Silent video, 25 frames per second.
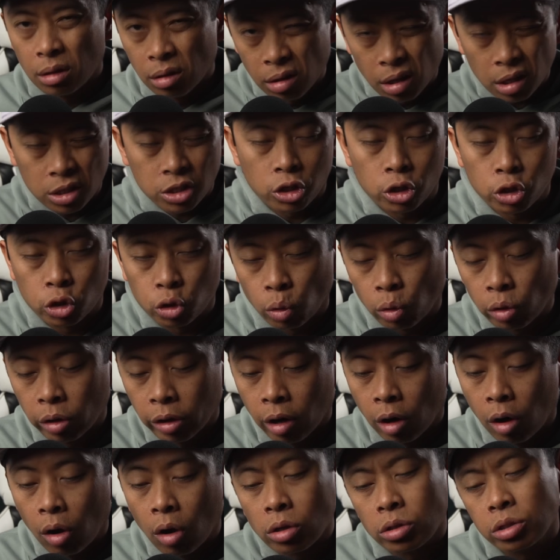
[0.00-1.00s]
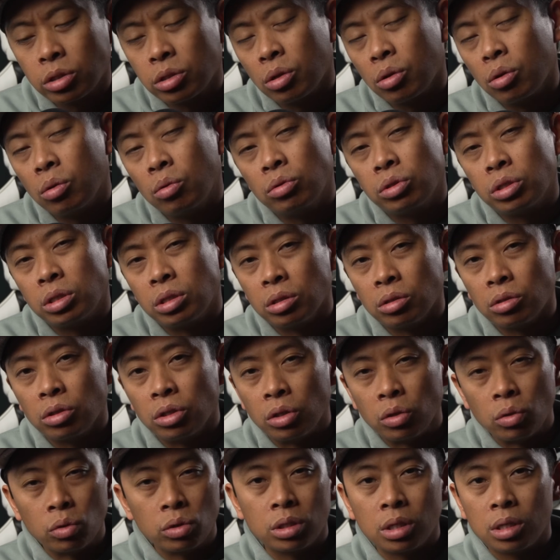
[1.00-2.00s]
The LUXX Control Air also still
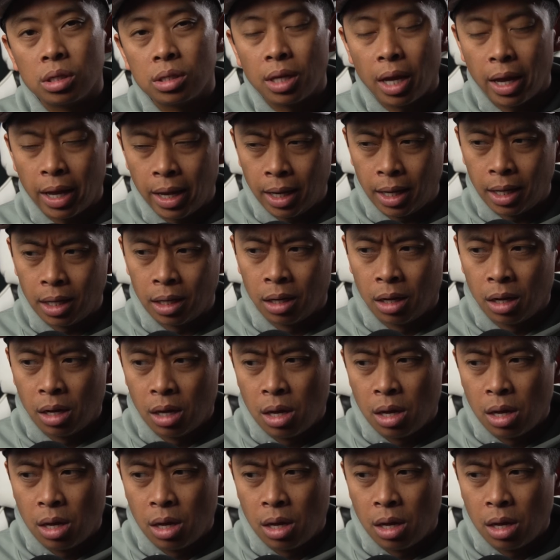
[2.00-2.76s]
uses a